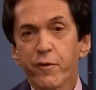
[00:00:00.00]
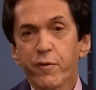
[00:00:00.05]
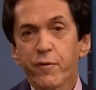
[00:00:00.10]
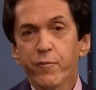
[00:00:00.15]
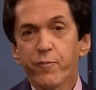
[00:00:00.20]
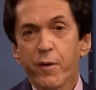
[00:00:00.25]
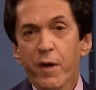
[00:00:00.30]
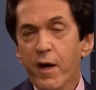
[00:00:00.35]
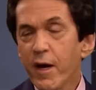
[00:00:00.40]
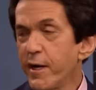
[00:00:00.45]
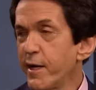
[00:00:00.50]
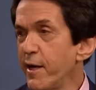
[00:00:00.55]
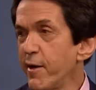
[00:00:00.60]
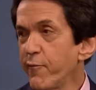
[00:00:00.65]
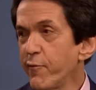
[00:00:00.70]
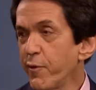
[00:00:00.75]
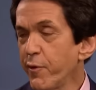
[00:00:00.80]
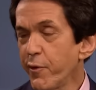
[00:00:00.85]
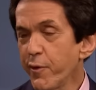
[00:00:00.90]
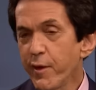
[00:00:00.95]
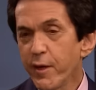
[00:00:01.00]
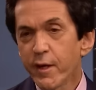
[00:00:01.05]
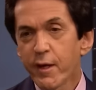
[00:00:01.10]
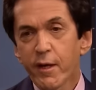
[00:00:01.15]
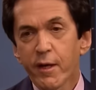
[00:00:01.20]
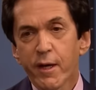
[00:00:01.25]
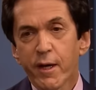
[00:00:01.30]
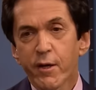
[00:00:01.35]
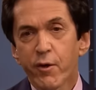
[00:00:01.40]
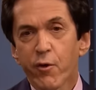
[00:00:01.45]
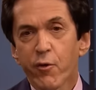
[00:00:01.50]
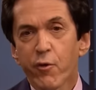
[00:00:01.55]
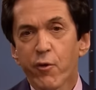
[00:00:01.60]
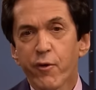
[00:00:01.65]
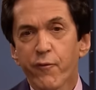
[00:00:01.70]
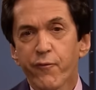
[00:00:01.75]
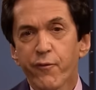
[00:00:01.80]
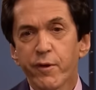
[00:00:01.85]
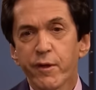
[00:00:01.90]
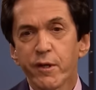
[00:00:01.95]
is behind everything at our
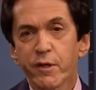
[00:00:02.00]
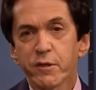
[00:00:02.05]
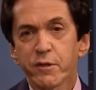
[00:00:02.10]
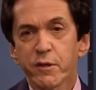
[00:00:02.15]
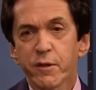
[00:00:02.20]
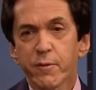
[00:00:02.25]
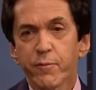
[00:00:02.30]
orphanage,